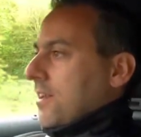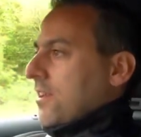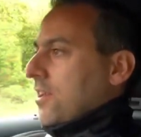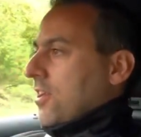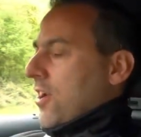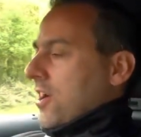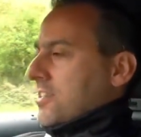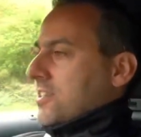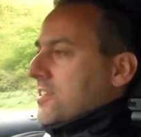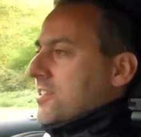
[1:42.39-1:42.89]

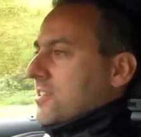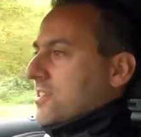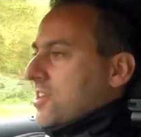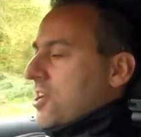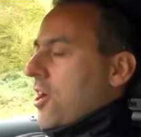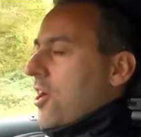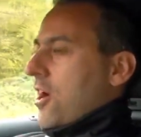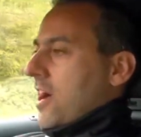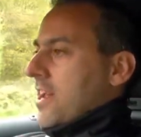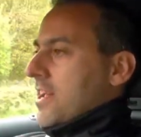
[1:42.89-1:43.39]
nice and
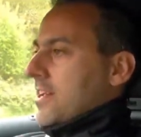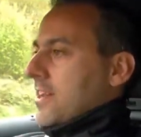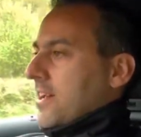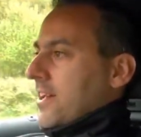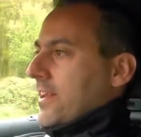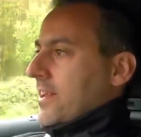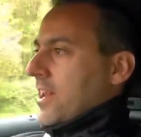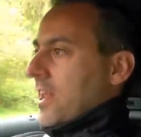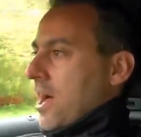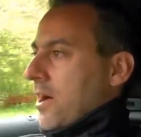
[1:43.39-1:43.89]
tight,
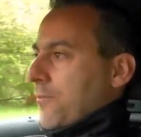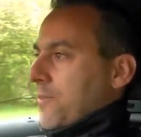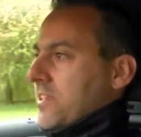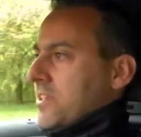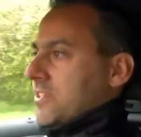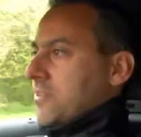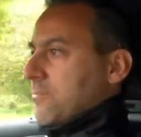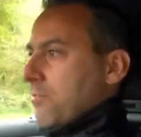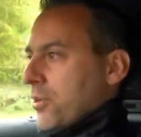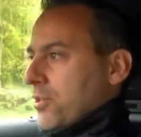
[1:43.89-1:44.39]
and lovely
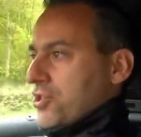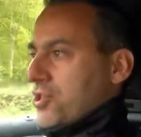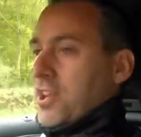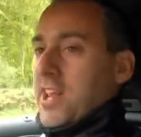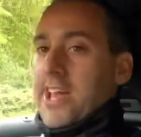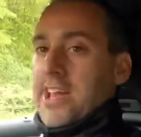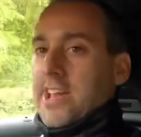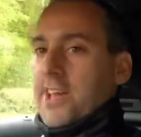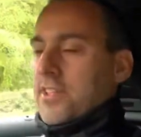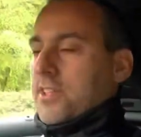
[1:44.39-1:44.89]
to
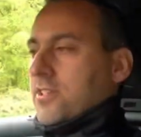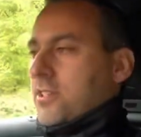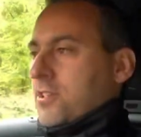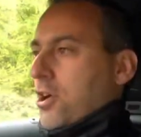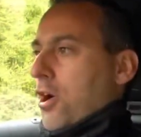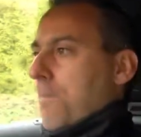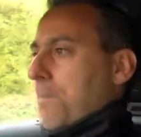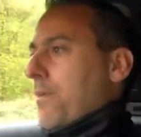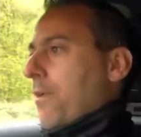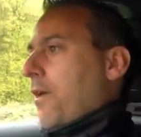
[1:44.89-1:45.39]
modulate at the
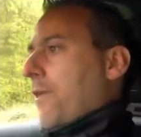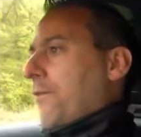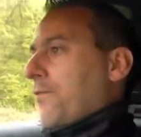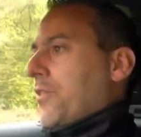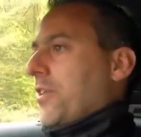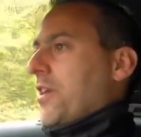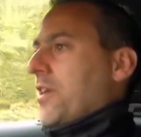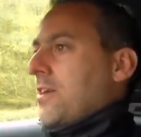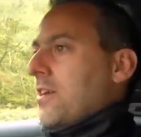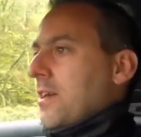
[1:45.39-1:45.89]
top of
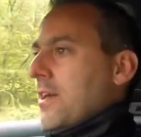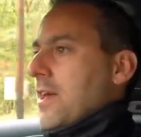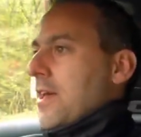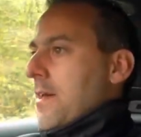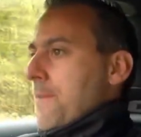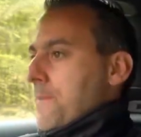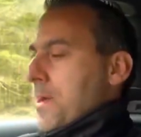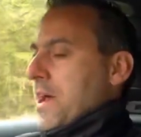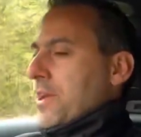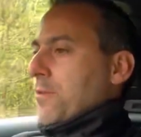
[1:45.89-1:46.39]
the
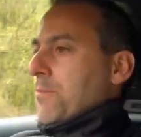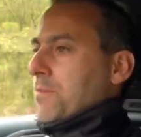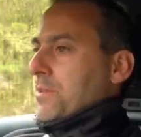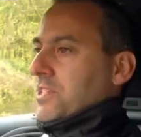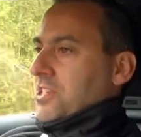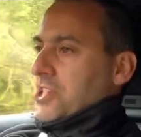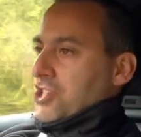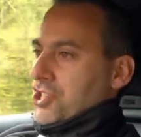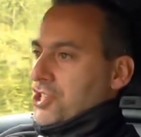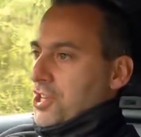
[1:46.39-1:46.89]
pedal
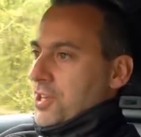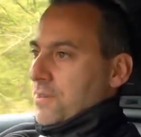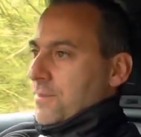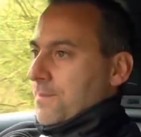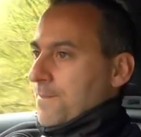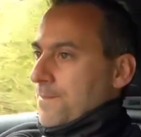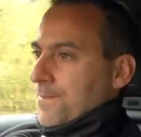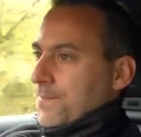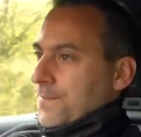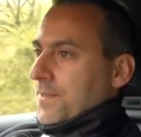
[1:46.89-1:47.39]
position.
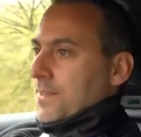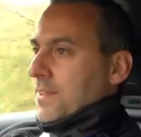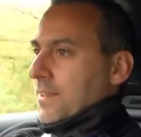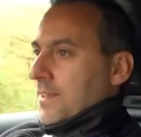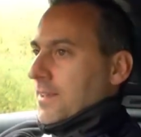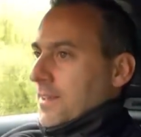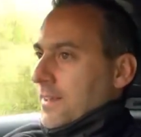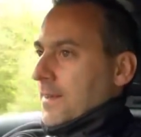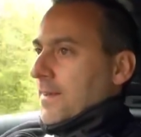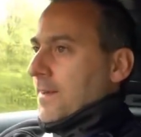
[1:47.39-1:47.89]

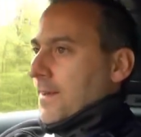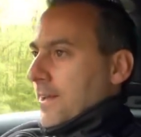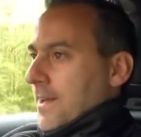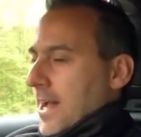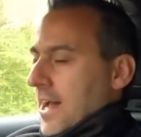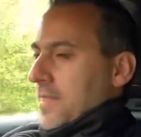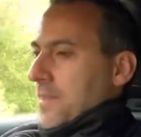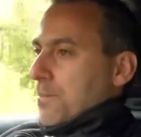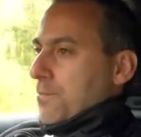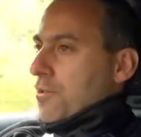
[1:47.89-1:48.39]

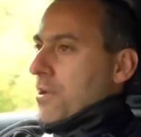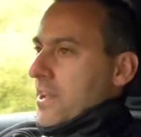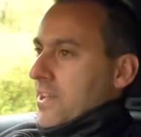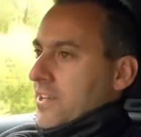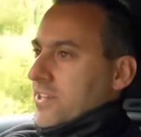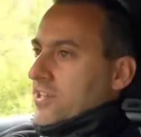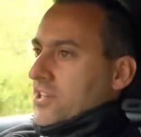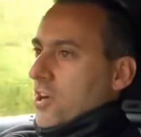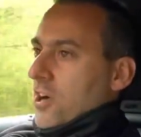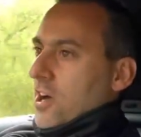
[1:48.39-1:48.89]
And the
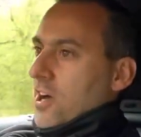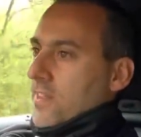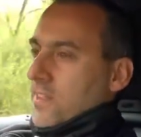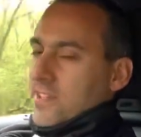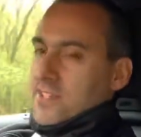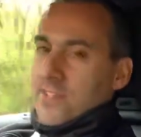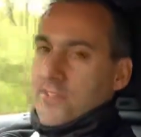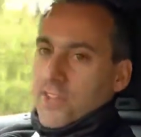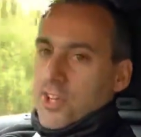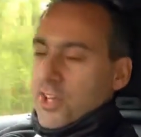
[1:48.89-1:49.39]
brakes are,
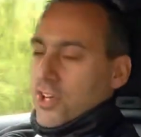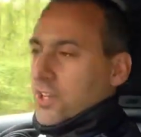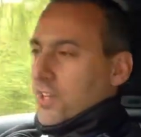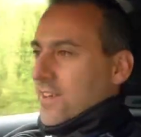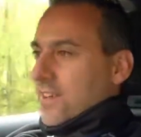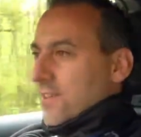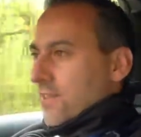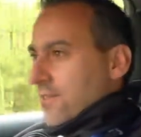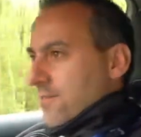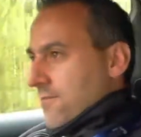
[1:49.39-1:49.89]
let's have a look,
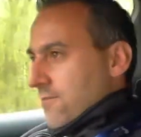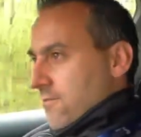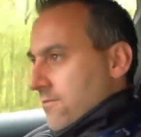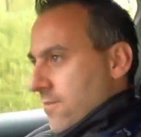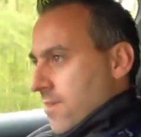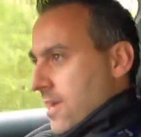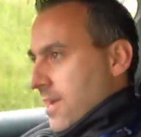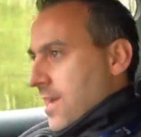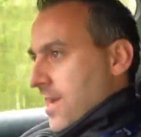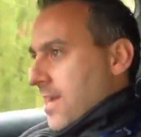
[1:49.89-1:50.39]

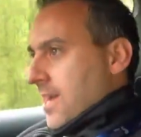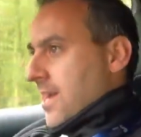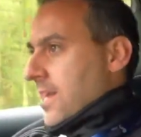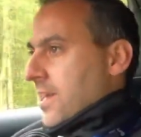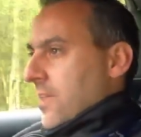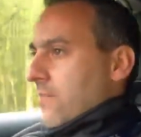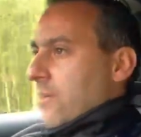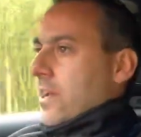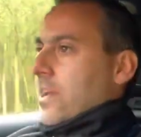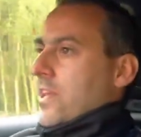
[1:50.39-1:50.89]

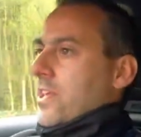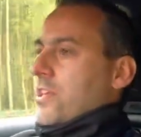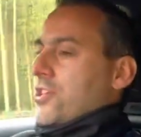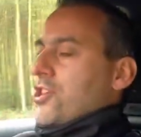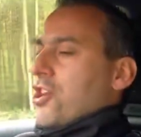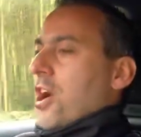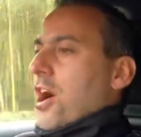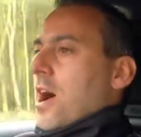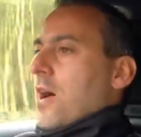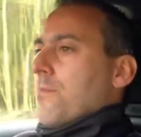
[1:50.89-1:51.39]
really, really
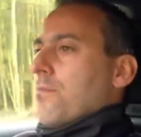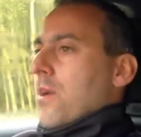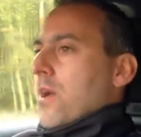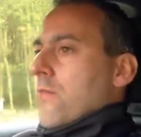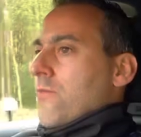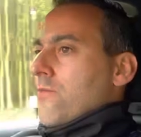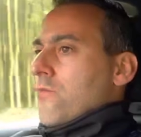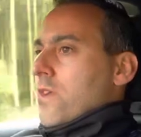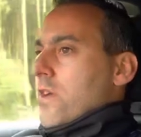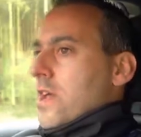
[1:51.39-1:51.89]
sharp,
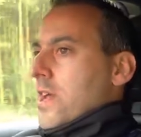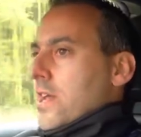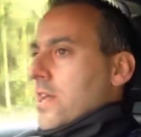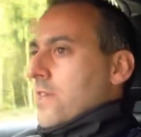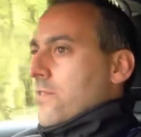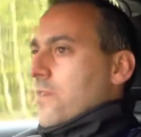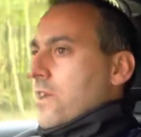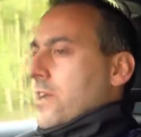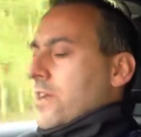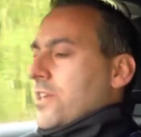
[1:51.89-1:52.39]

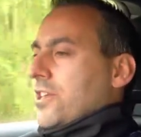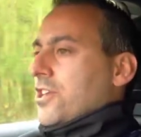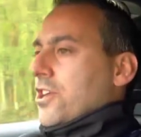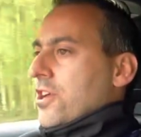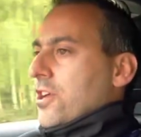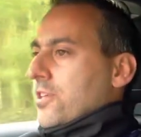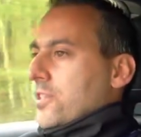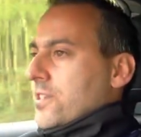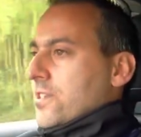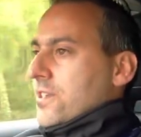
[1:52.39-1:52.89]
really, really
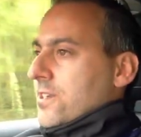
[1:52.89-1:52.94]
good.